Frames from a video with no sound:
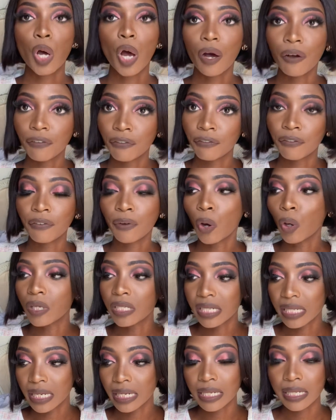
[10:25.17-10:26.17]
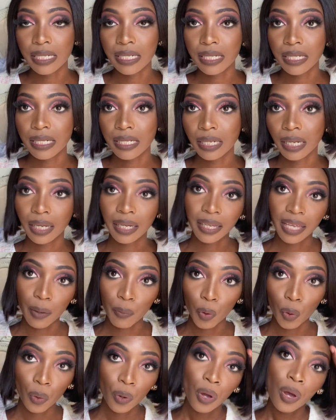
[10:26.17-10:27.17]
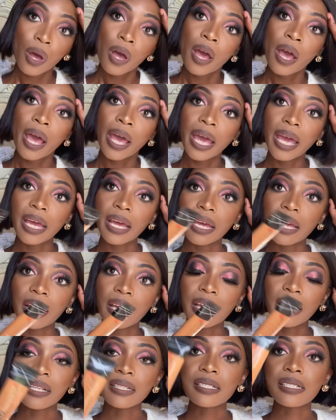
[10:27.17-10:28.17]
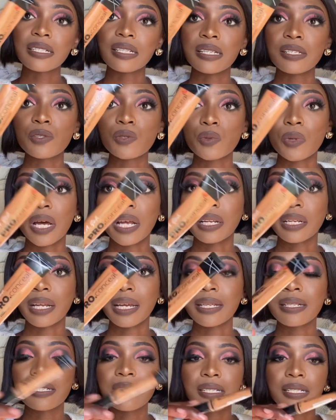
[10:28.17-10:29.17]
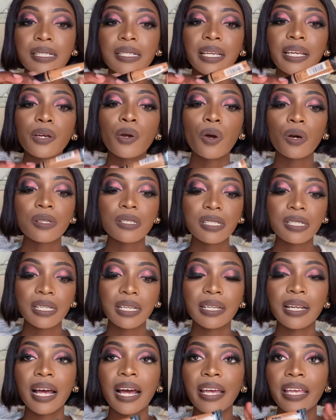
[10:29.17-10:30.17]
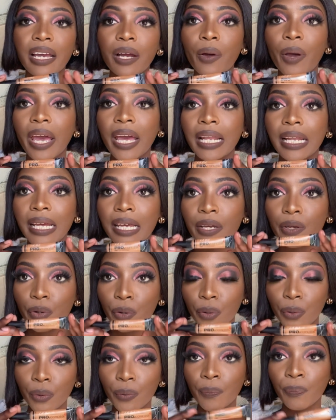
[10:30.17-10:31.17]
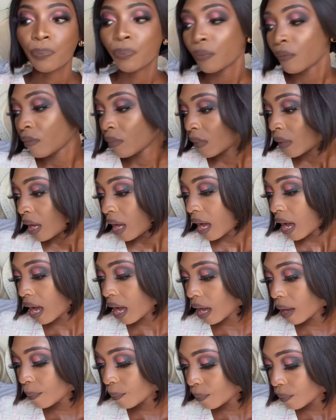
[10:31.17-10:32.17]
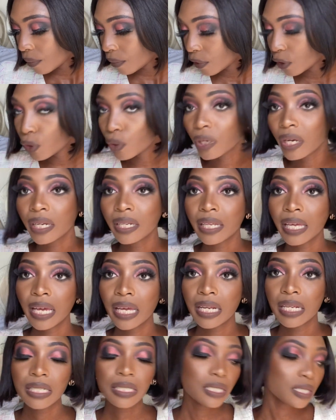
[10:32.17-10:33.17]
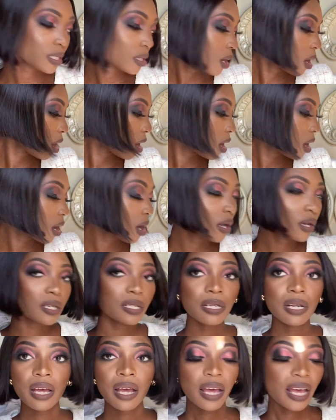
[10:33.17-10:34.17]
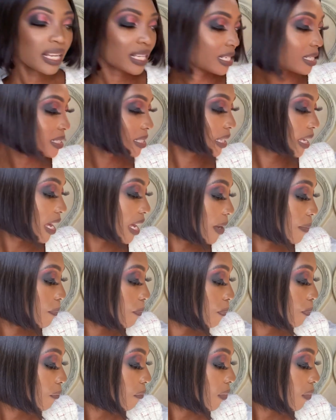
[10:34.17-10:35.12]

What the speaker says: of concealers. Yabo. It's this one. It's a concealer yago LaGirl. You can get it on a discount.